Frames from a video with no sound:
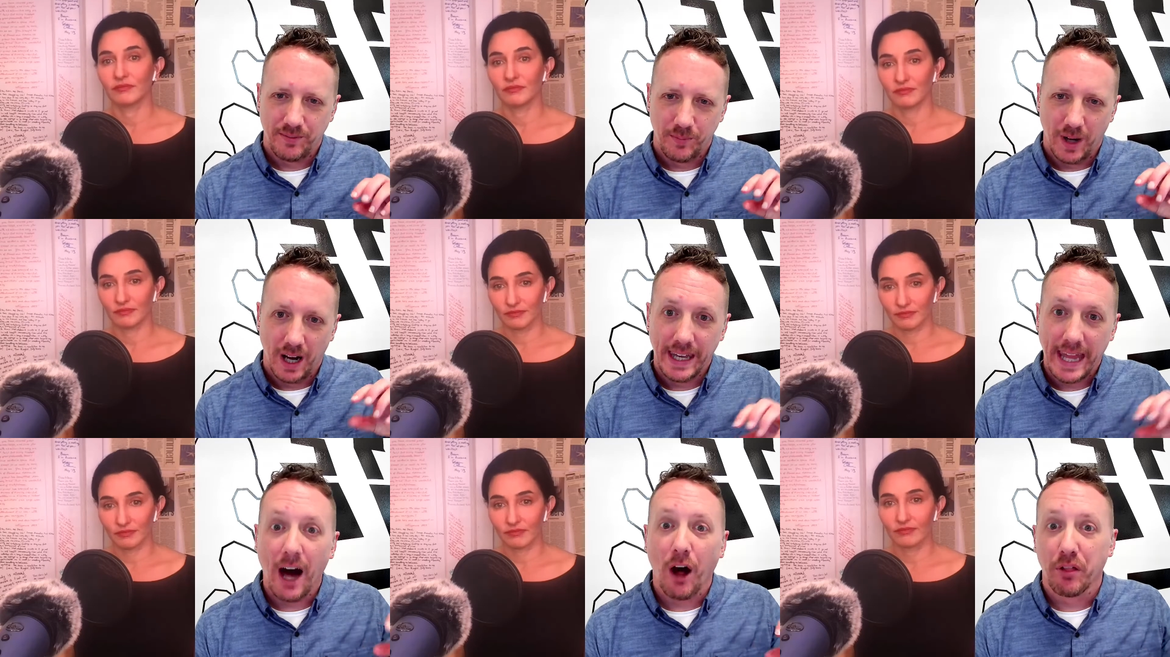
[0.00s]

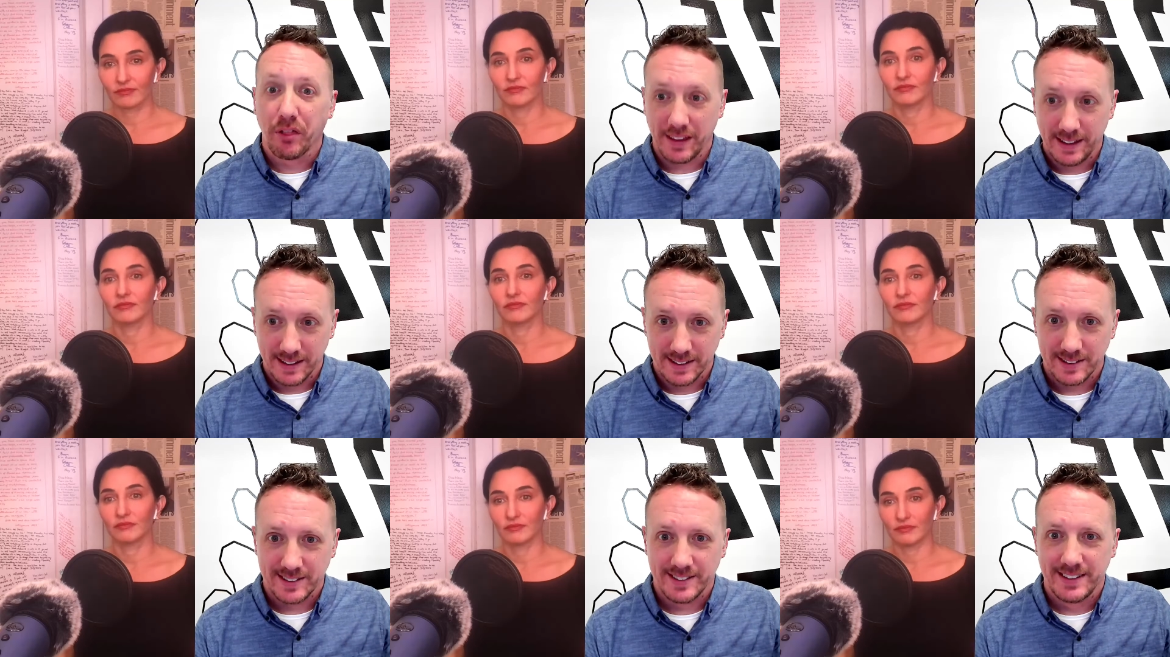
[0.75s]

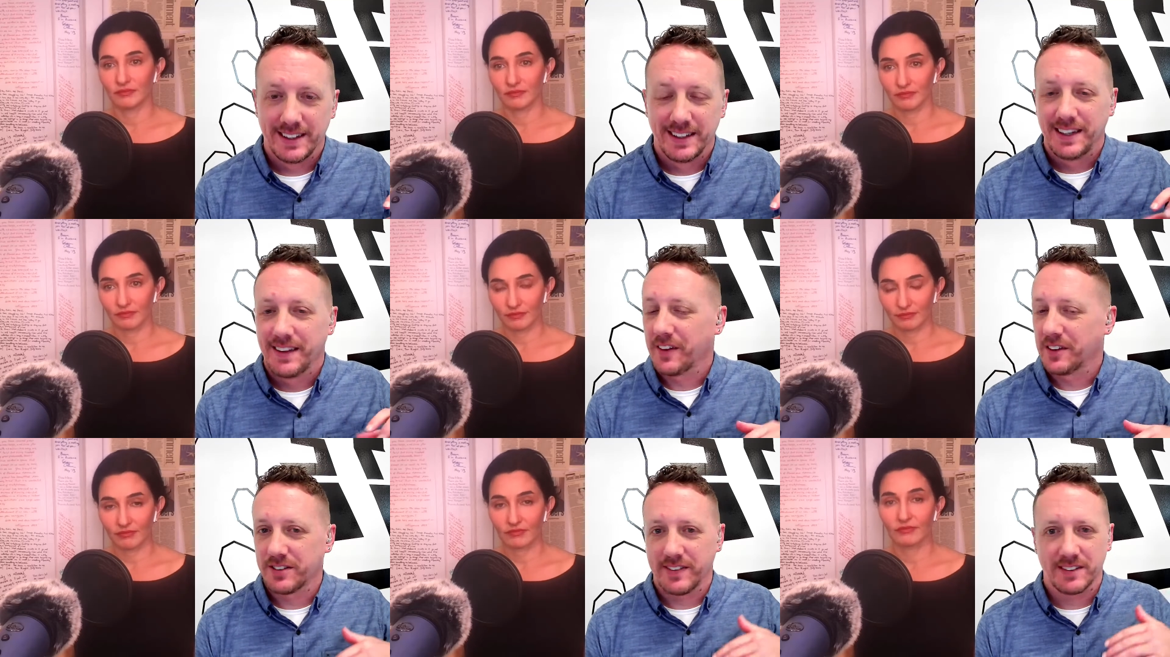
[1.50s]
Speaker 1: unhealthiness
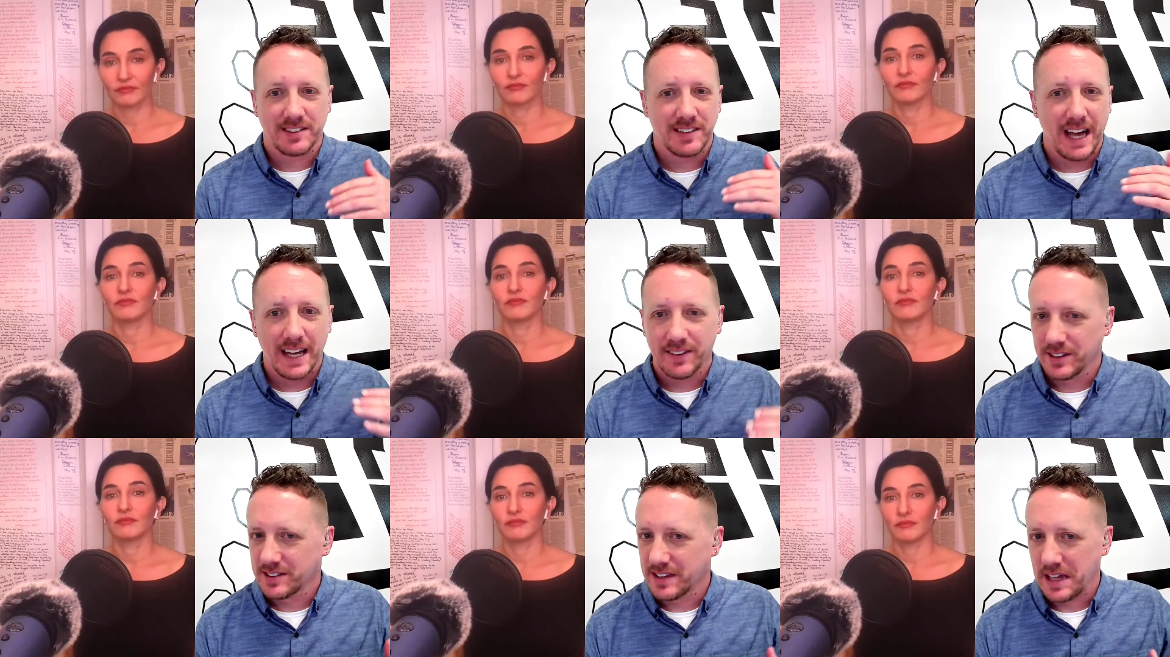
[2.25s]
there's this side of
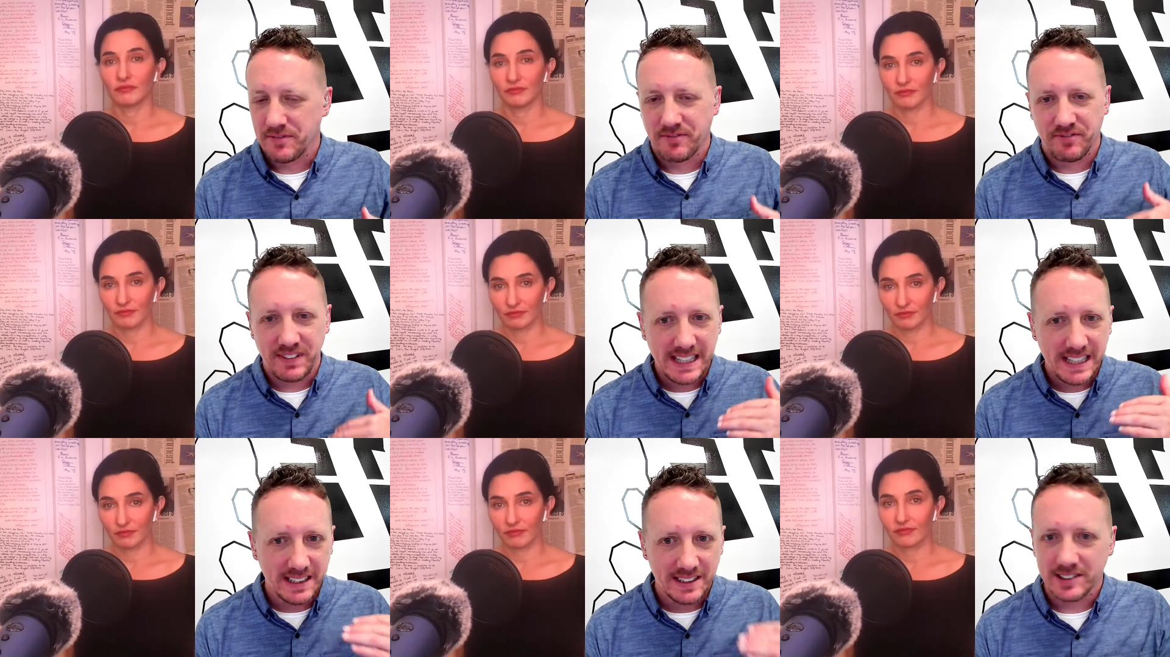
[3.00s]
us that
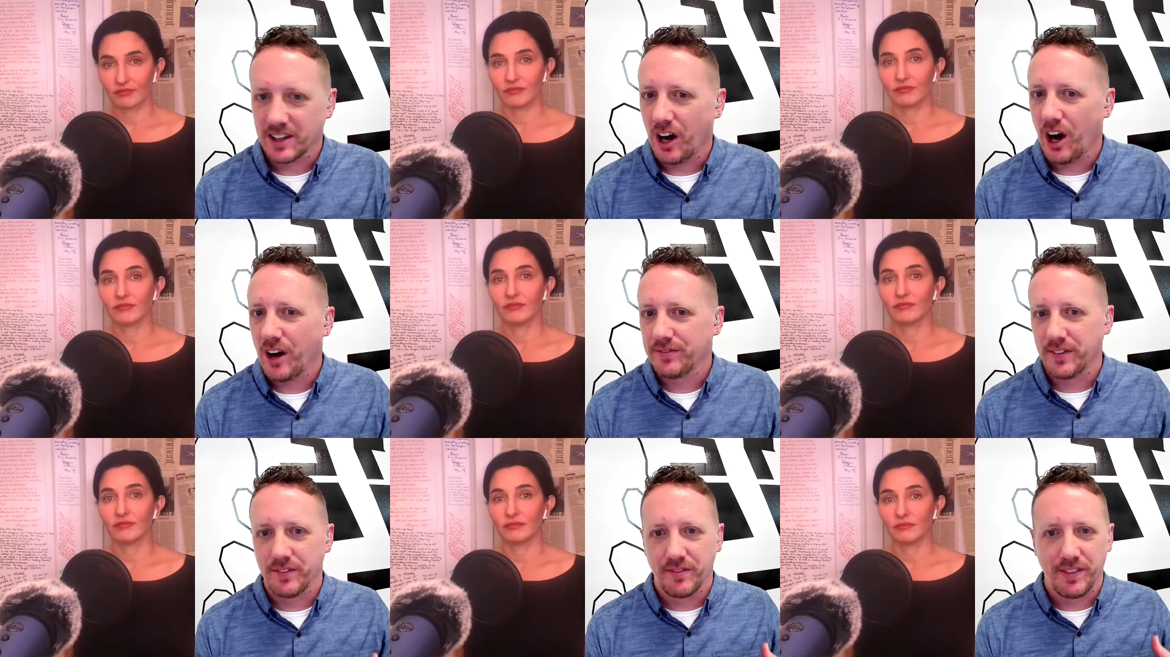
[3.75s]
feeds off
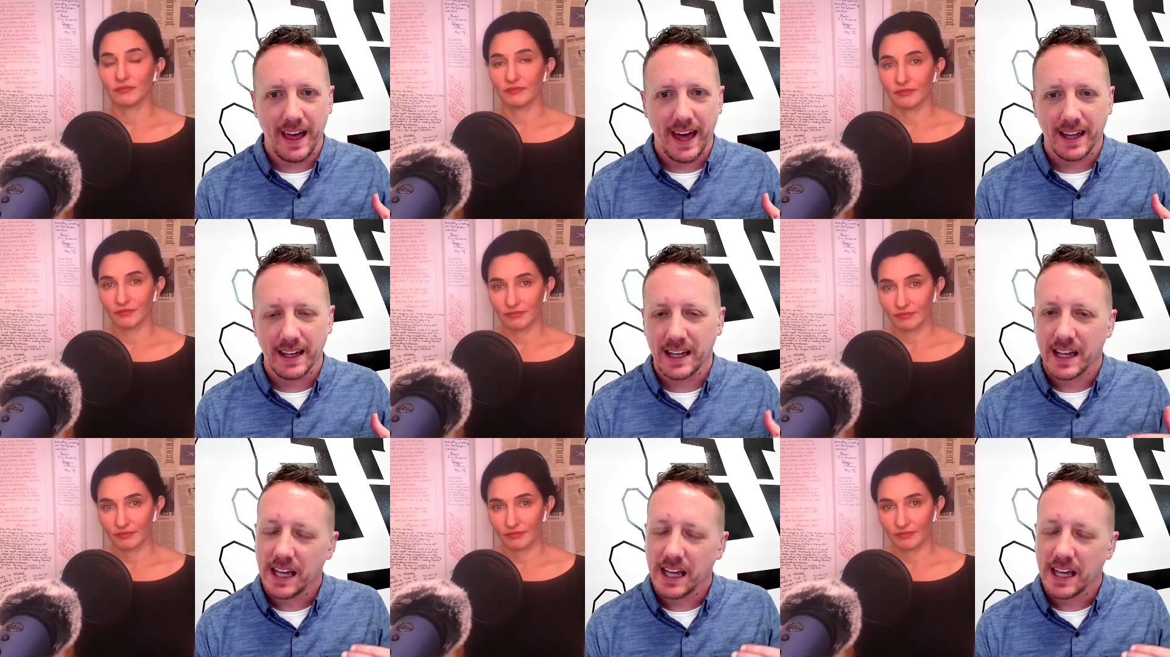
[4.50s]
of that.